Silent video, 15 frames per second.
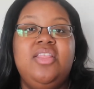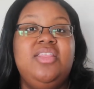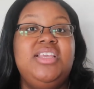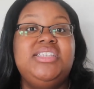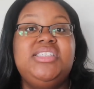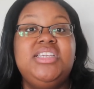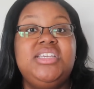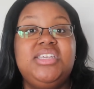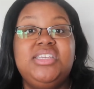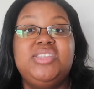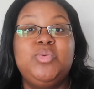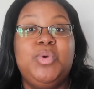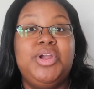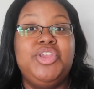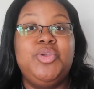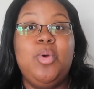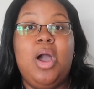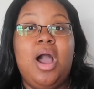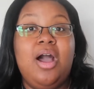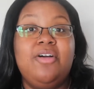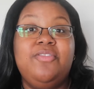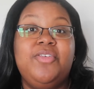This is where you
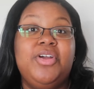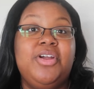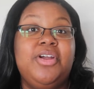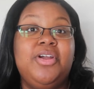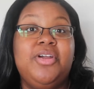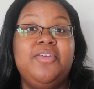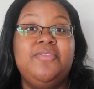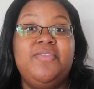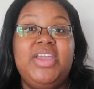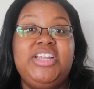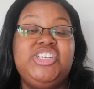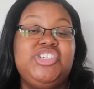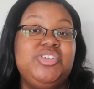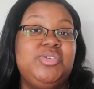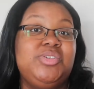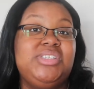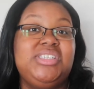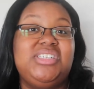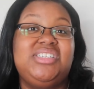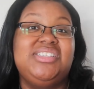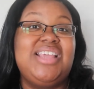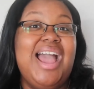offer facials
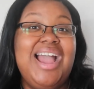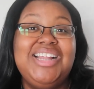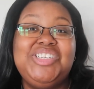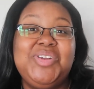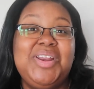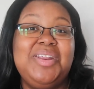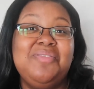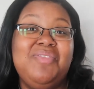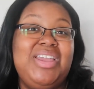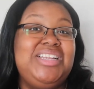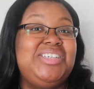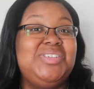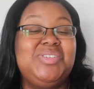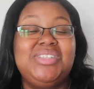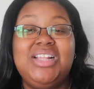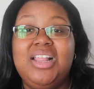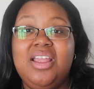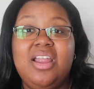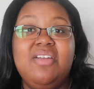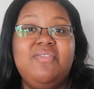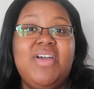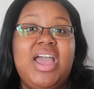such as hydrating facials,
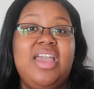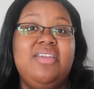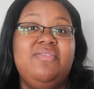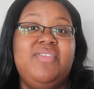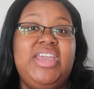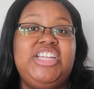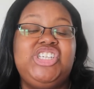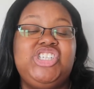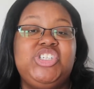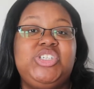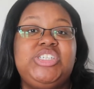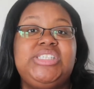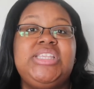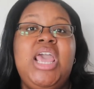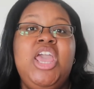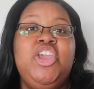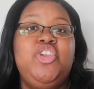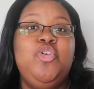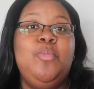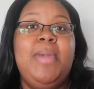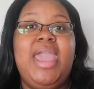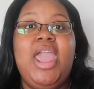clarifying facials.
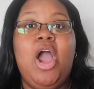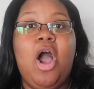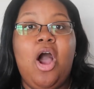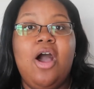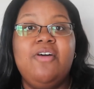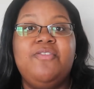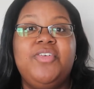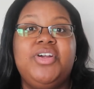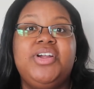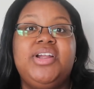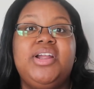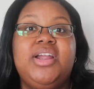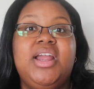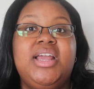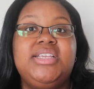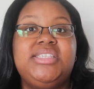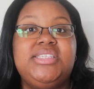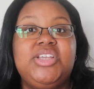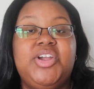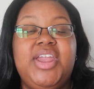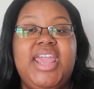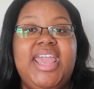You may offer
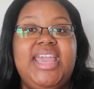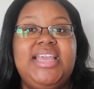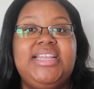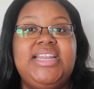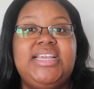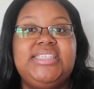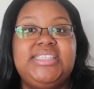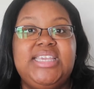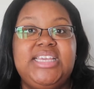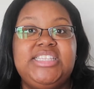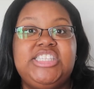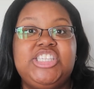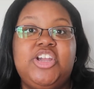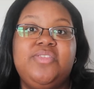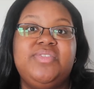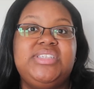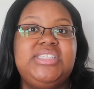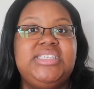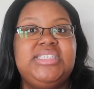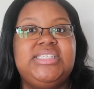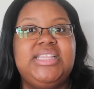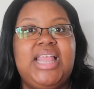certain skin
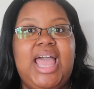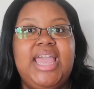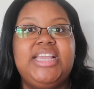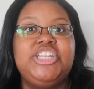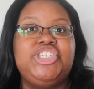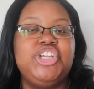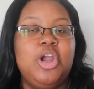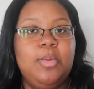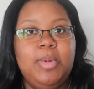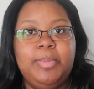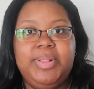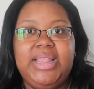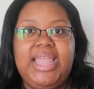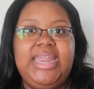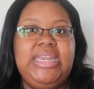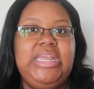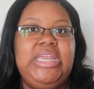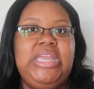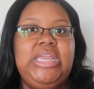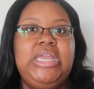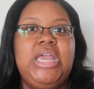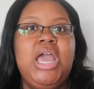services like
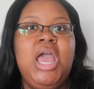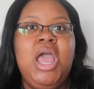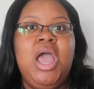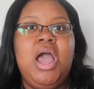dermaplaning,